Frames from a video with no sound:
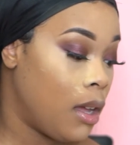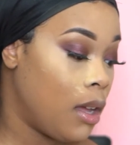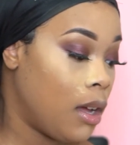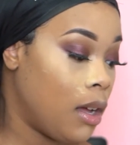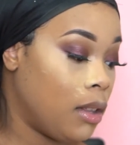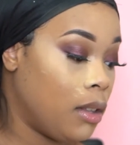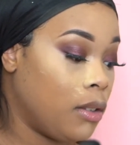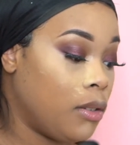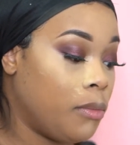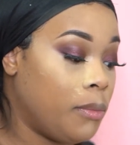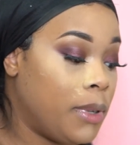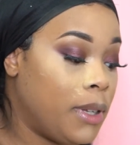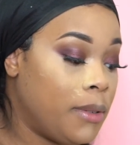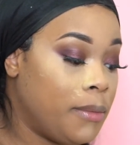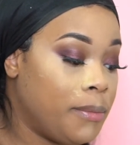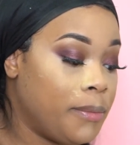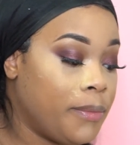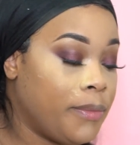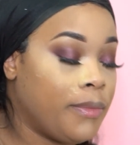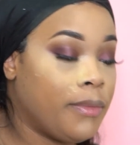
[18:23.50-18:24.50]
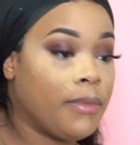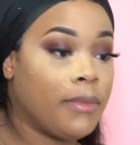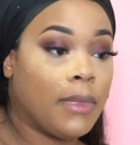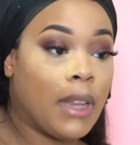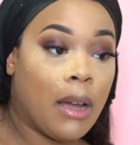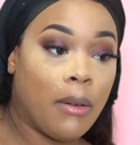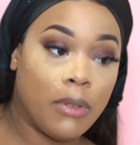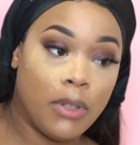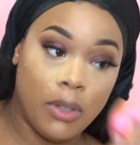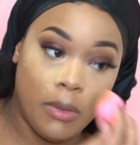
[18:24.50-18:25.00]
A little bit,
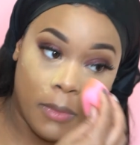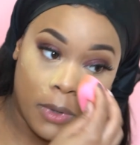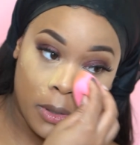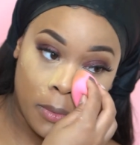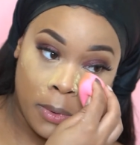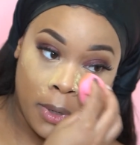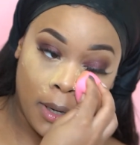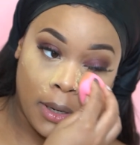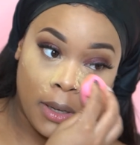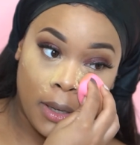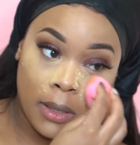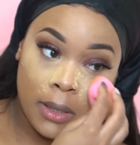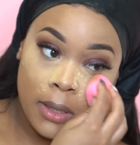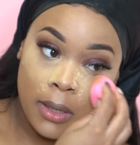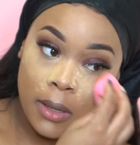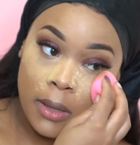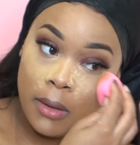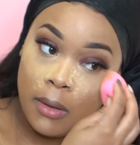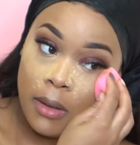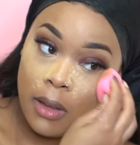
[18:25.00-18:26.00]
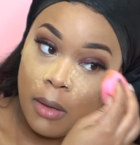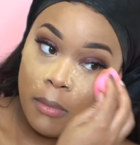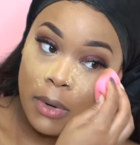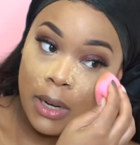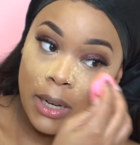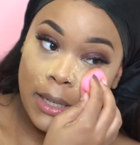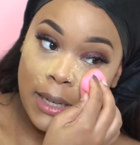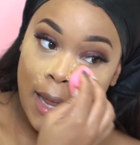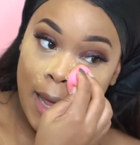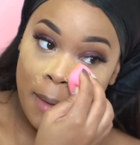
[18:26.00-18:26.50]
not with too much product. I'm
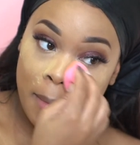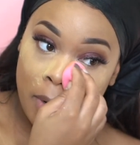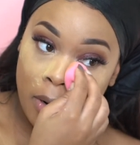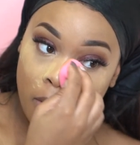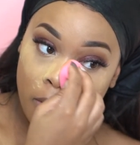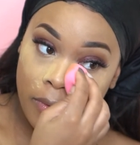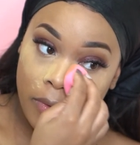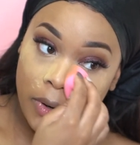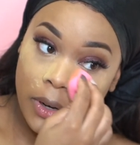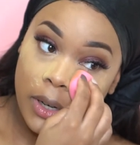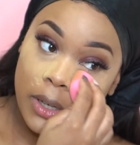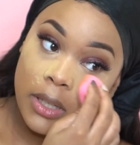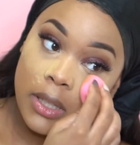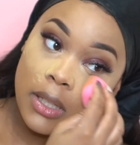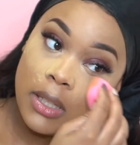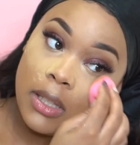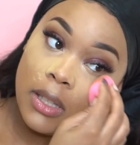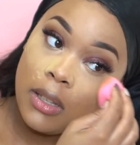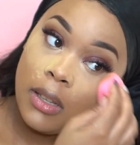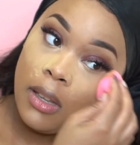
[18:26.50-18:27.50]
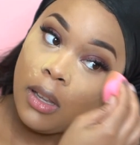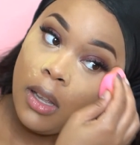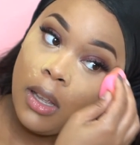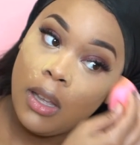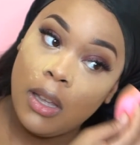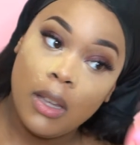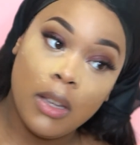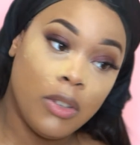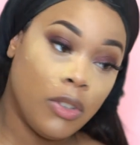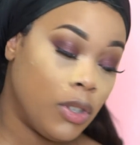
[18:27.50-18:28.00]
gonna dab it on first,
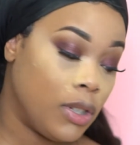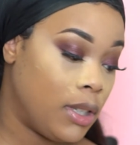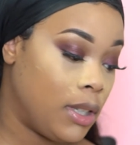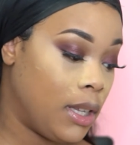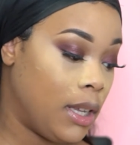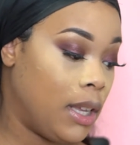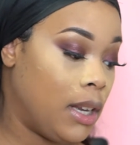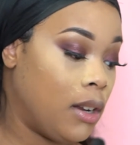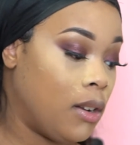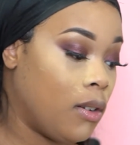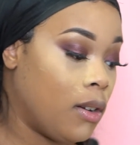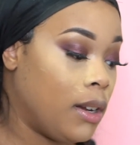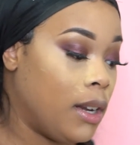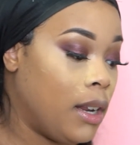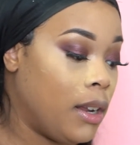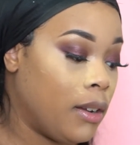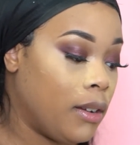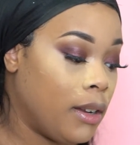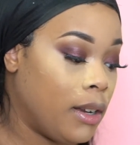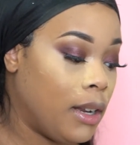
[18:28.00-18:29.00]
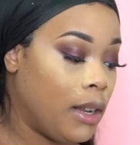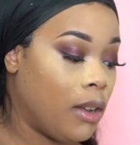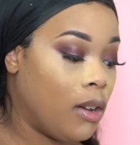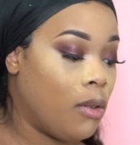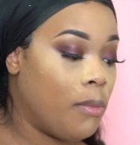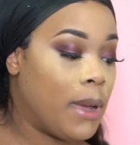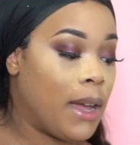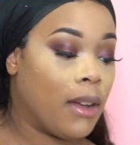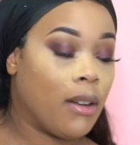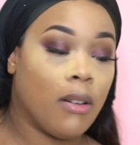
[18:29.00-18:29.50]
just to get it on there, and then
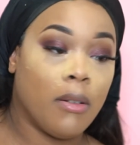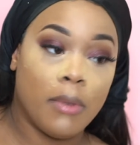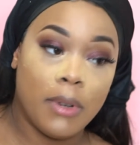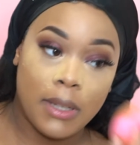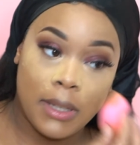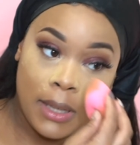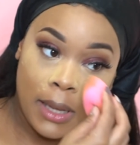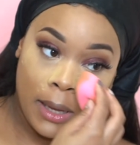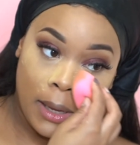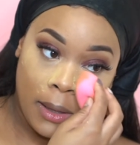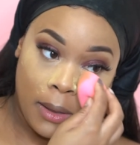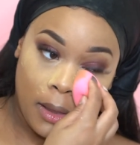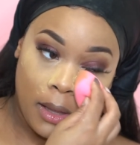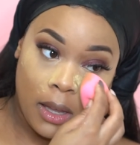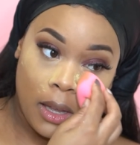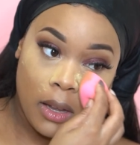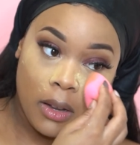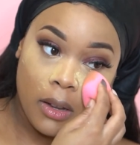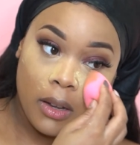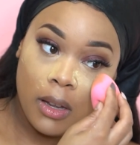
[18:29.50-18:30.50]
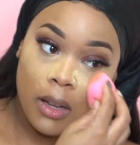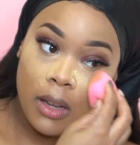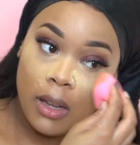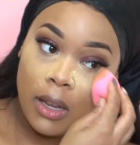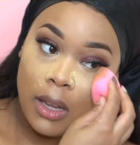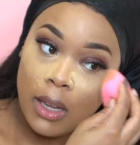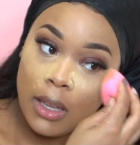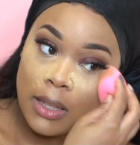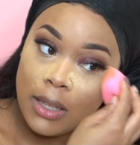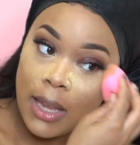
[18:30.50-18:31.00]
go back on with the second layer
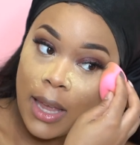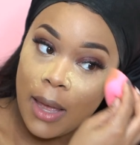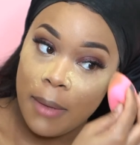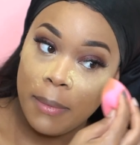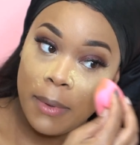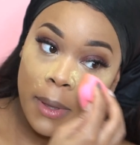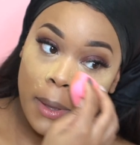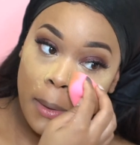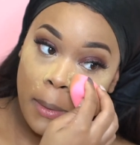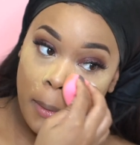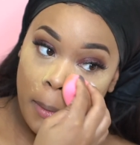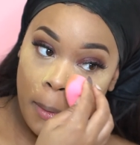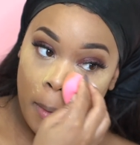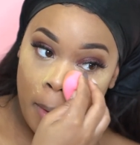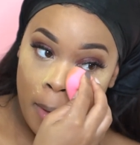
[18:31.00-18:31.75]
and tap it.